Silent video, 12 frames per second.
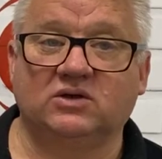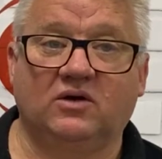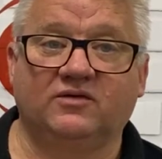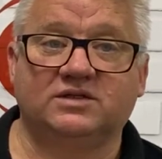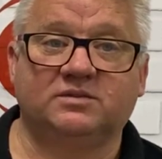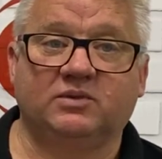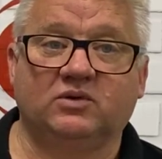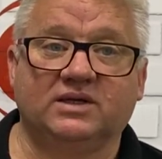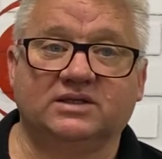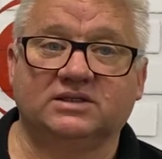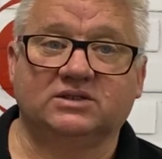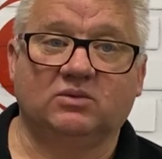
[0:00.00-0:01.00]
to office
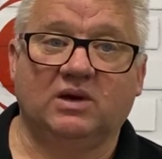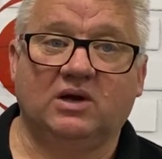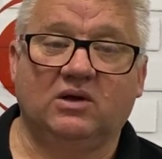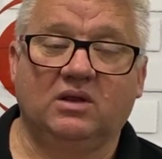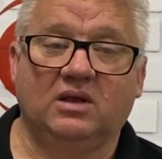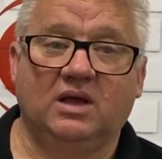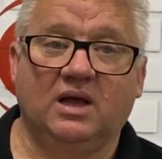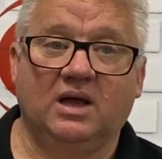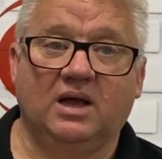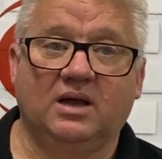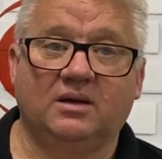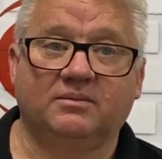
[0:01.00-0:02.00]
buildings as well.
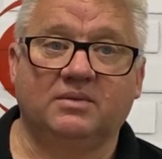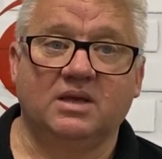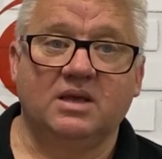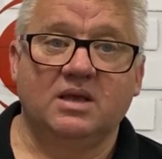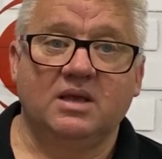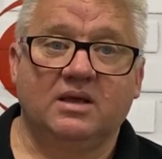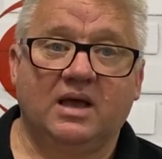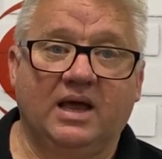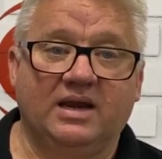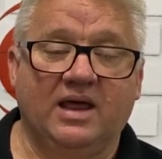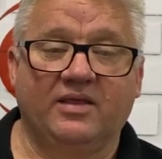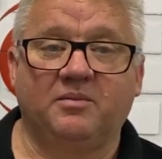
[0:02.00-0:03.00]

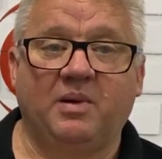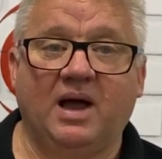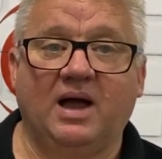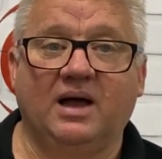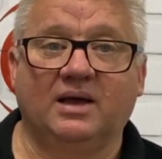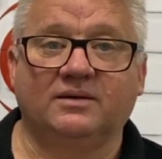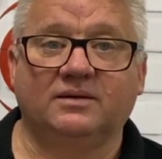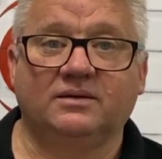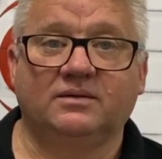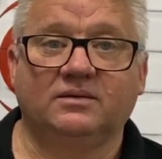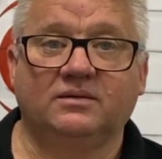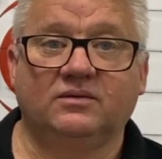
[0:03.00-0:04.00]
Another part
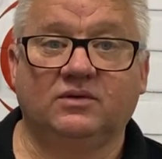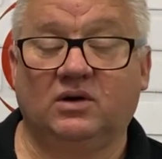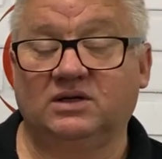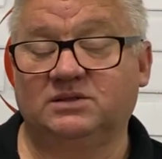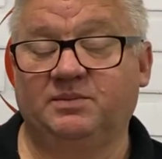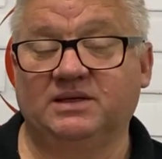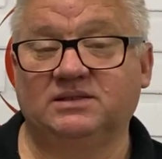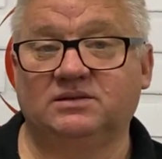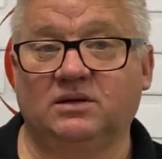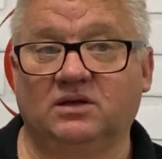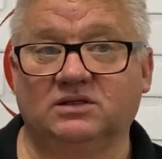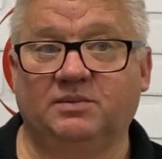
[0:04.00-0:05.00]
that I
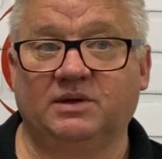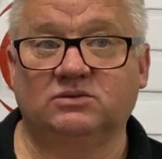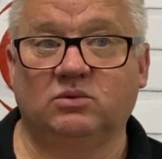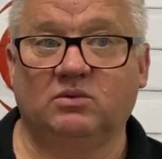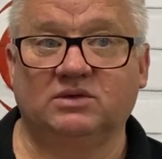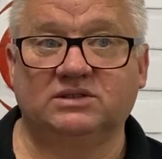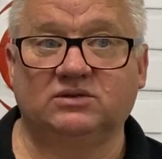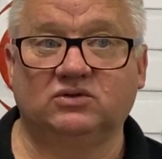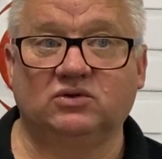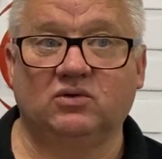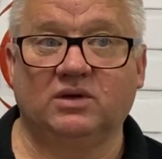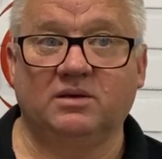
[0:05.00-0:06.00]
suppose while we're still
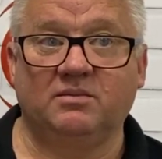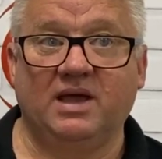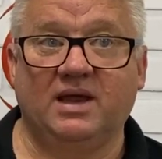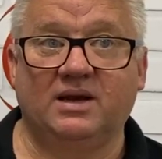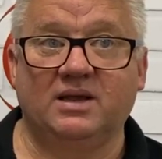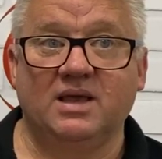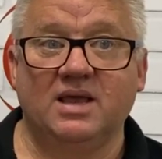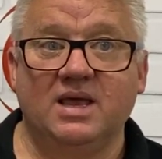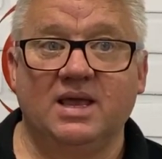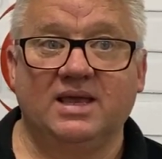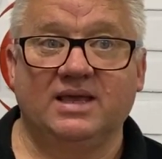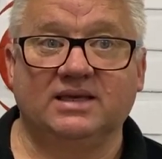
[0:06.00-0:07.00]
talking about it
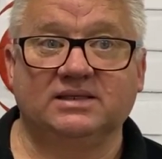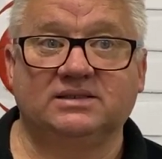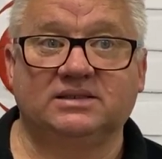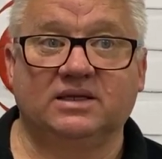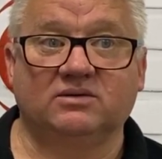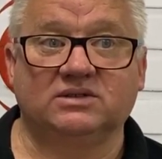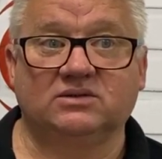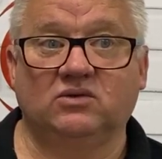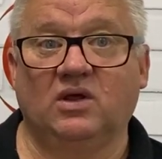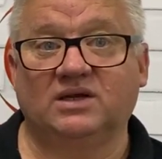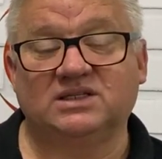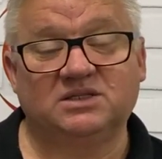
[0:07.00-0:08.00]
is there was a
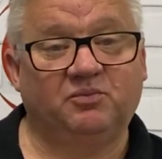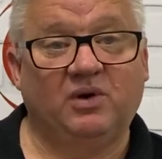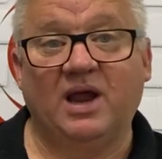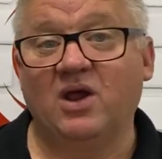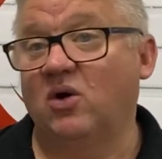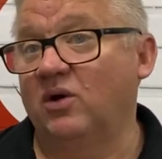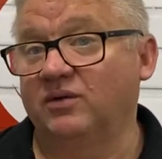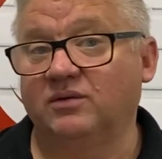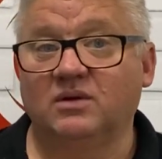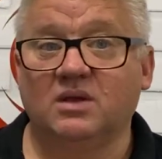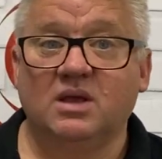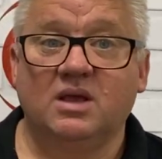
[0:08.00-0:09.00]
lot of spray on,
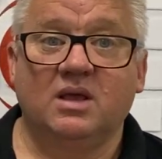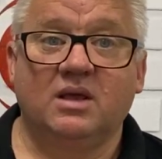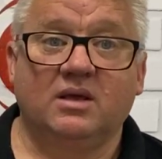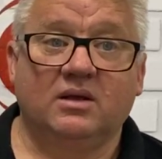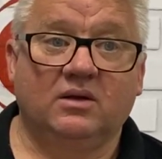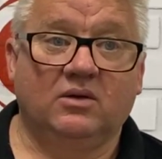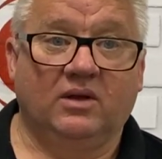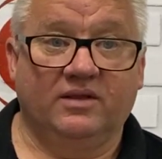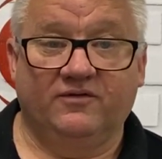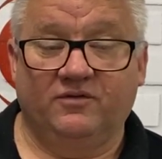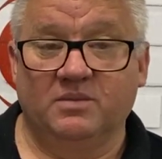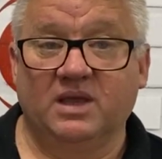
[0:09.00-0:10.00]
like the
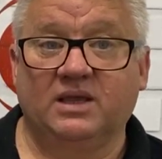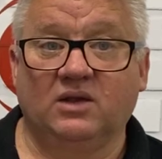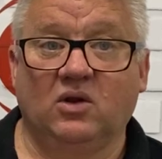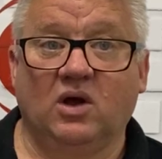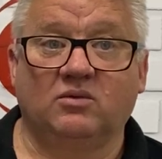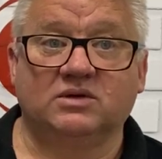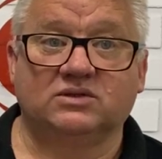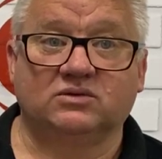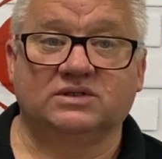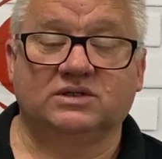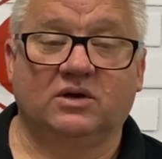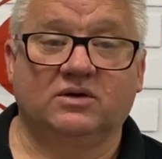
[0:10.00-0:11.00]
vermiculite was
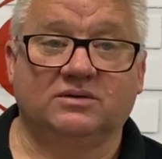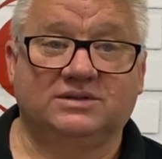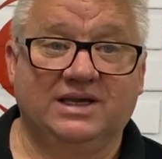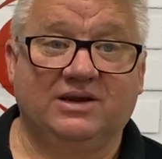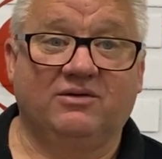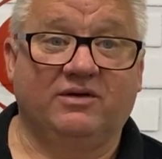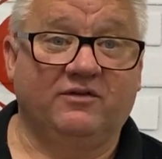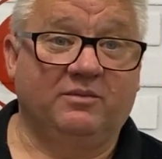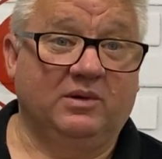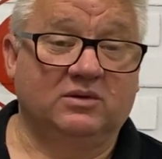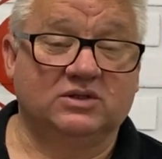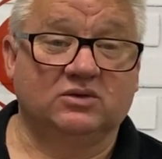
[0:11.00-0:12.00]
also decorative, but
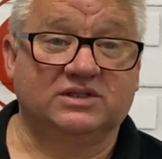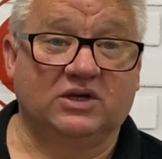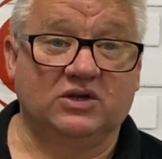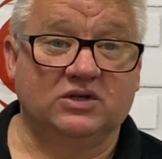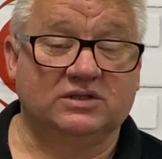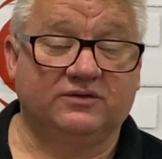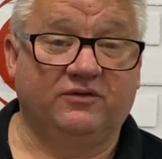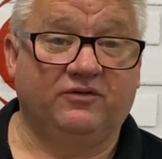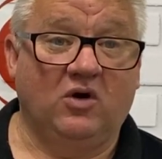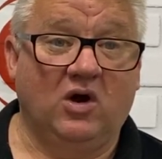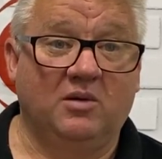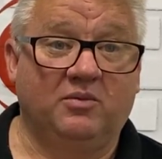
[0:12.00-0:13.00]
it was also used for
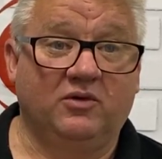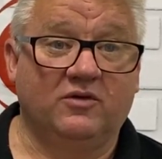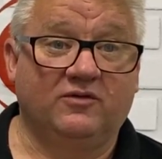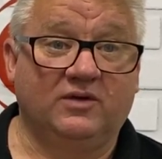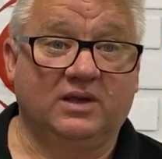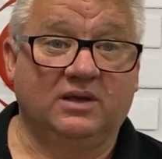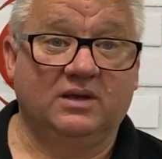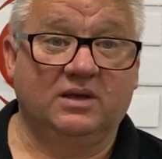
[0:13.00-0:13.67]
fireproofing